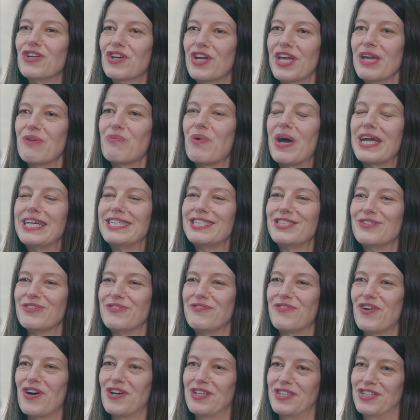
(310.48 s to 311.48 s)
looking at ways to
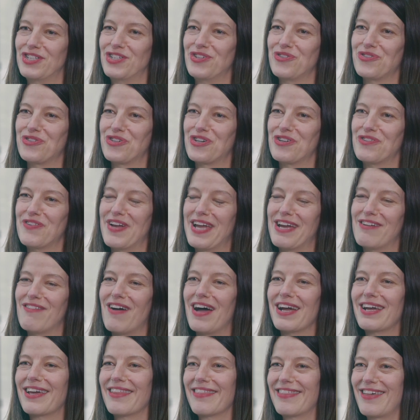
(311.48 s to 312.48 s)
advance your career,
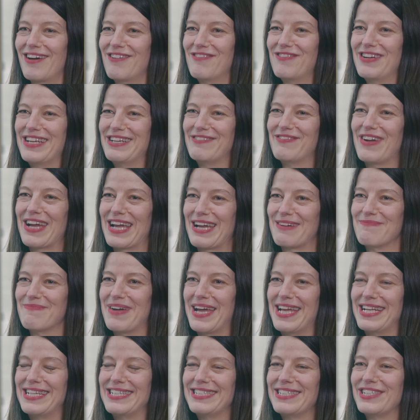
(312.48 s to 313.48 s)
I can thoroughly
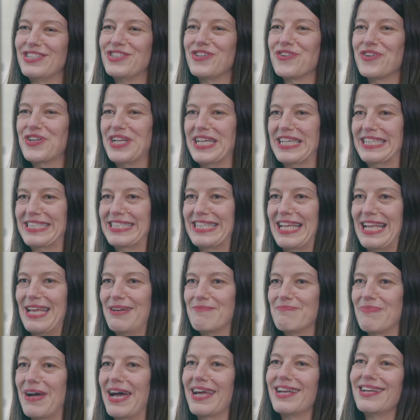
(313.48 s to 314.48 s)
recommend joining
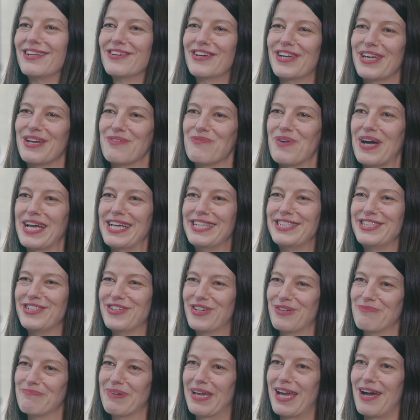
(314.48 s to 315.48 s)
CILIP and looking at ways you
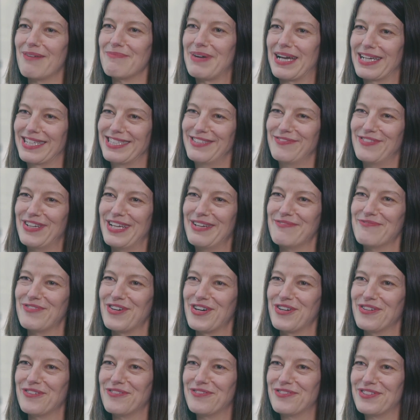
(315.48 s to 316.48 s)
can become actively
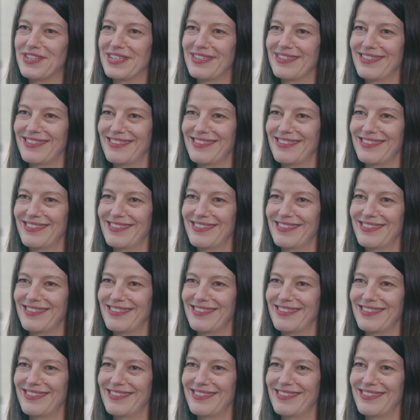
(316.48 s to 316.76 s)
involved.